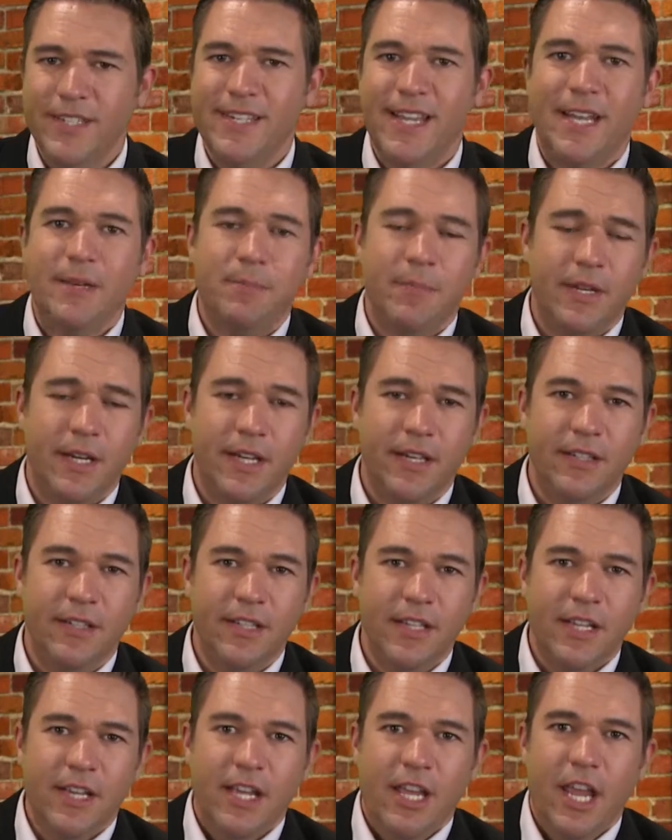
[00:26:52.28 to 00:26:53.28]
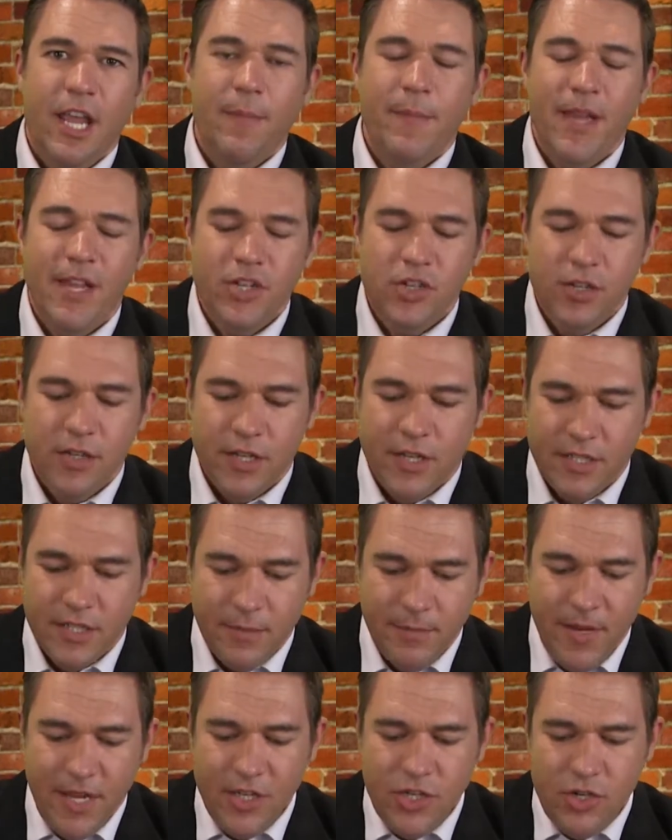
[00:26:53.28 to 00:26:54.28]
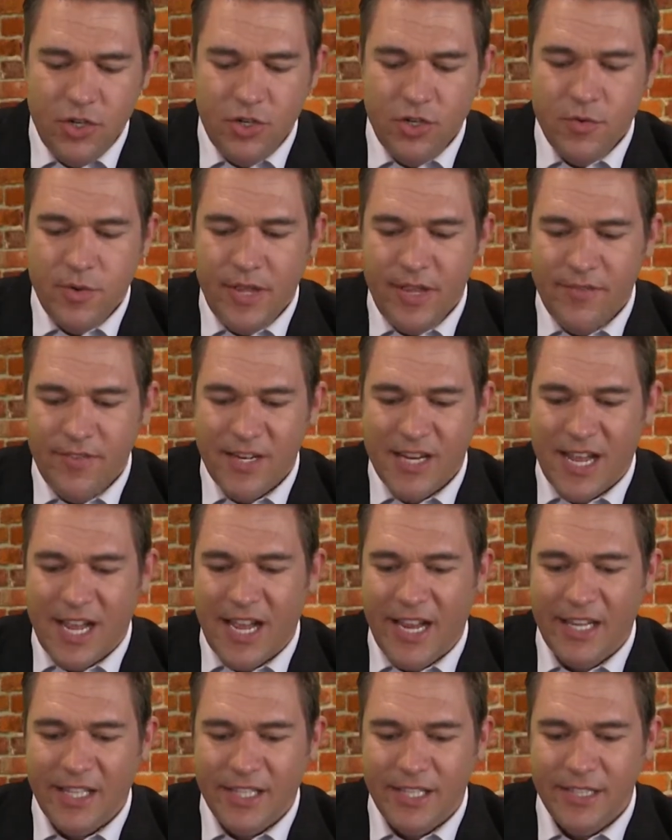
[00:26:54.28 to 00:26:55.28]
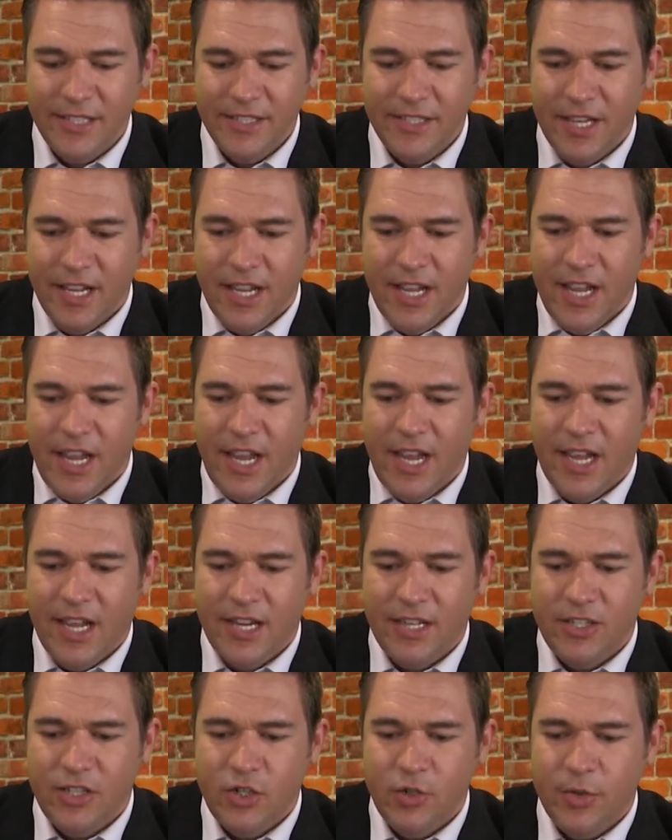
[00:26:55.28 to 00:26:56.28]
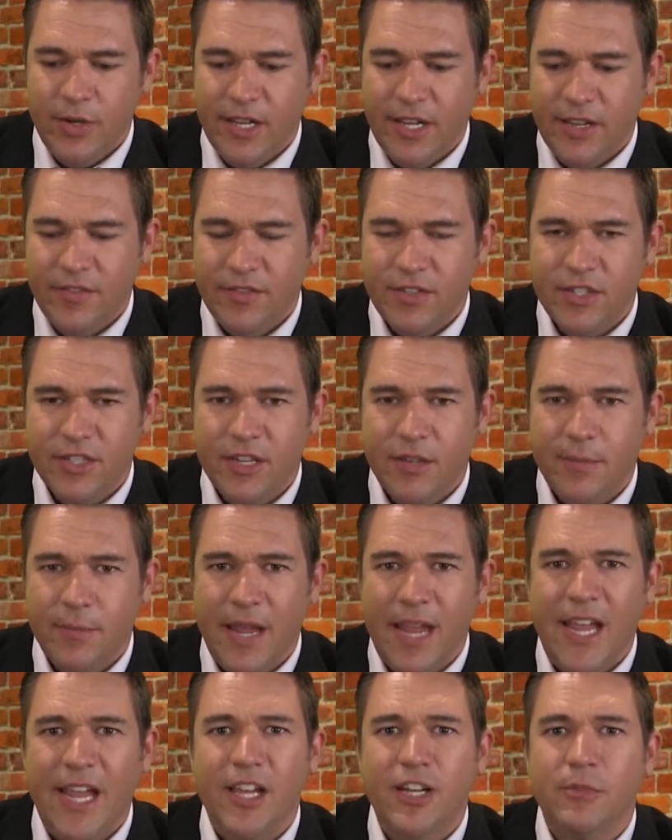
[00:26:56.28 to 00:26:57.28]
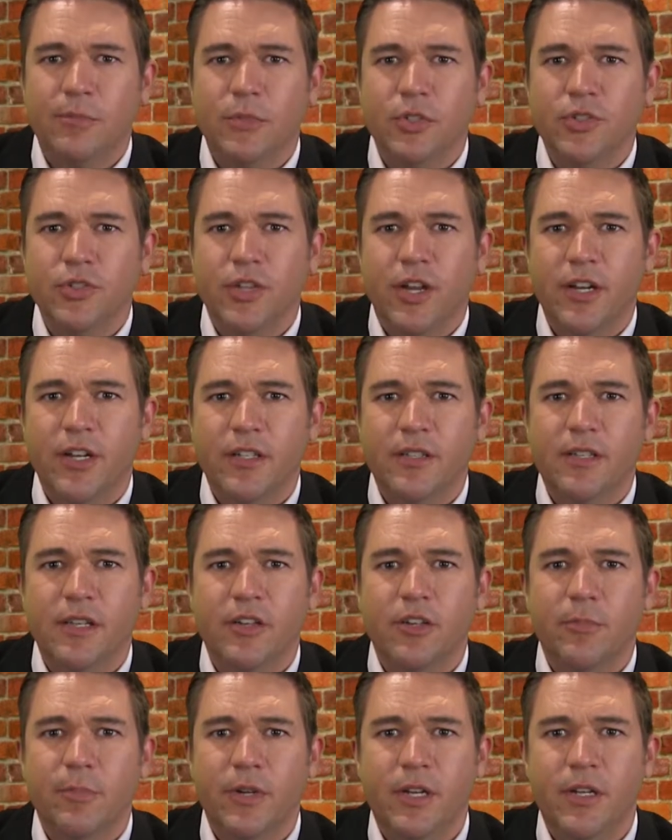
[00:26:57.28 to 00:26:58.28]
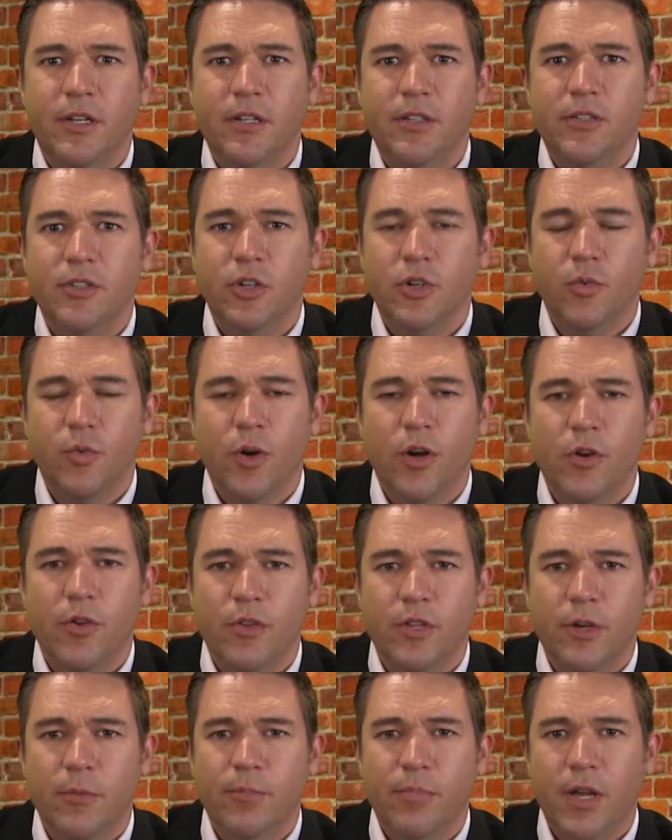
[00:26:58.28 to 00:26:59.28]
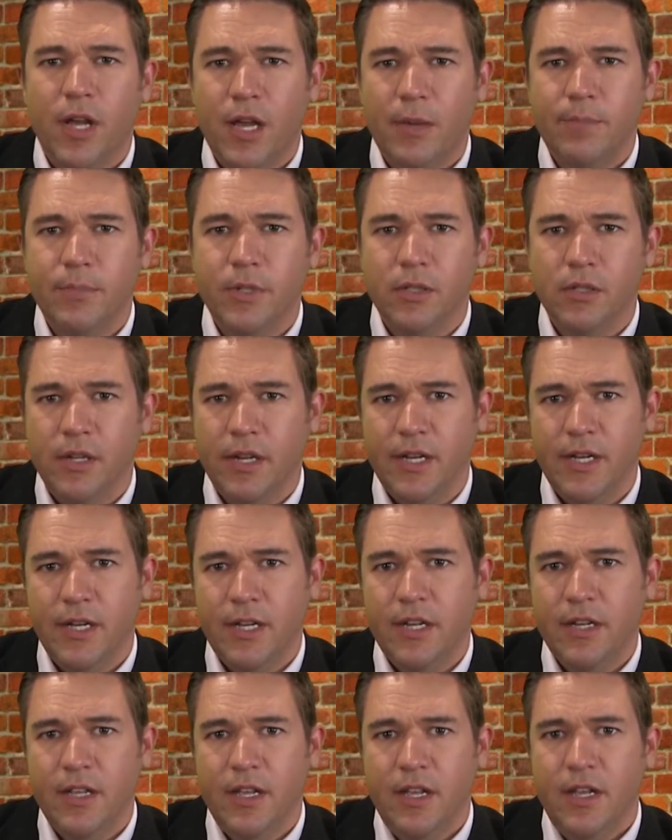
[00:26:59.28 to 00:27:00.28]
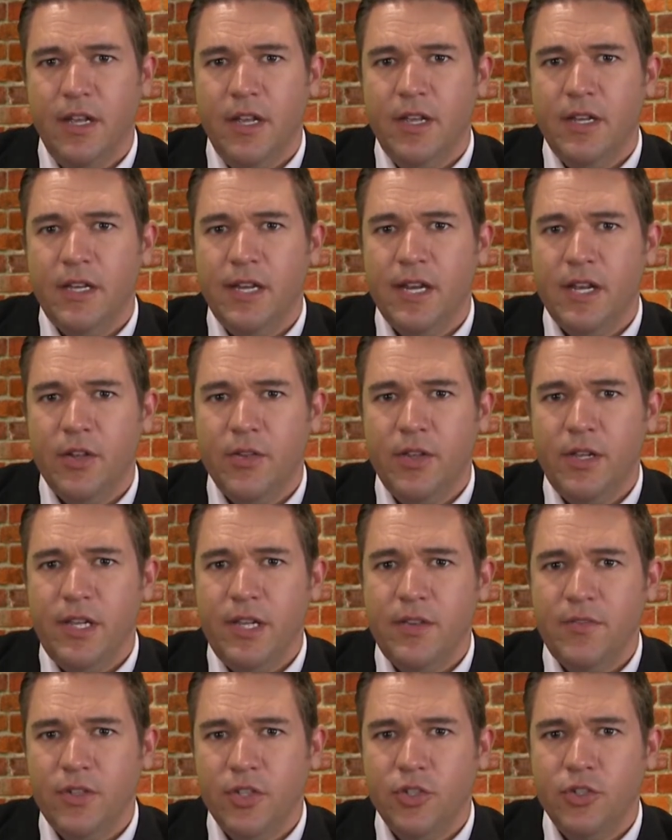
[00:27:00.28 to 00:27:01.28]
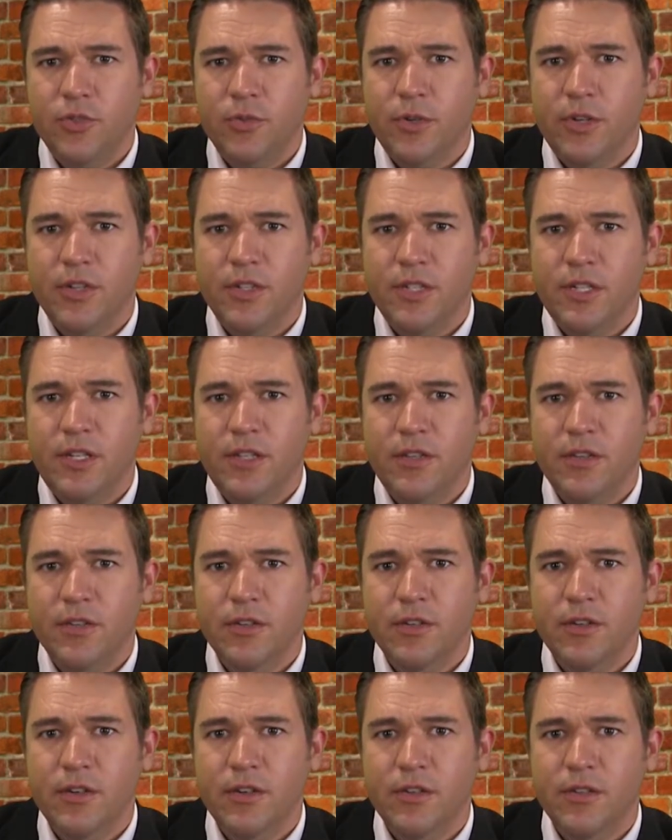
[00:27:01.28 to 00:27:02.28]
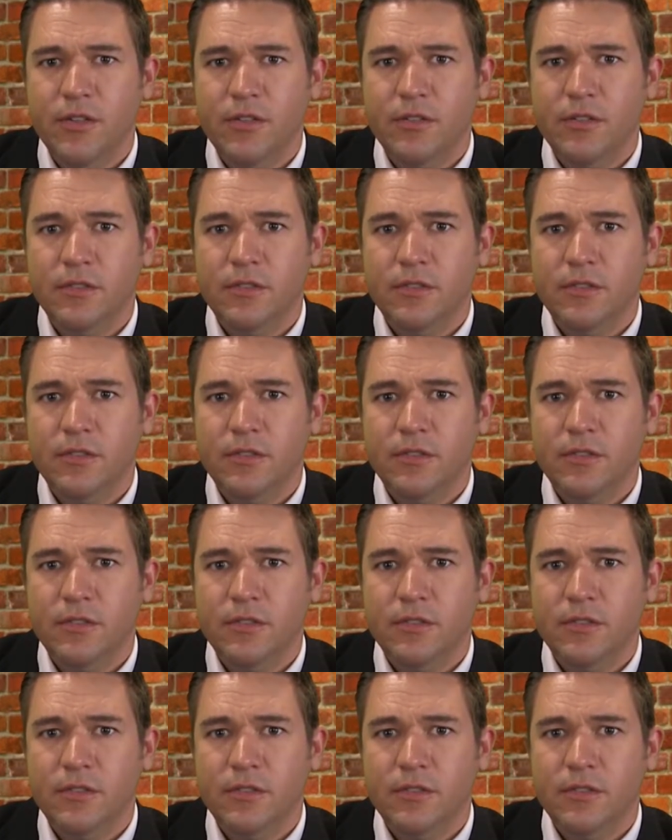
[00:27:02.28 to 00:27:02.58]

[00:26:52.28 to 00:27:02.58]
that mean? Imagine this. Imagine you have an island and you have some animals on it that are beginning to grow and they're populating. Now, they have a choice: either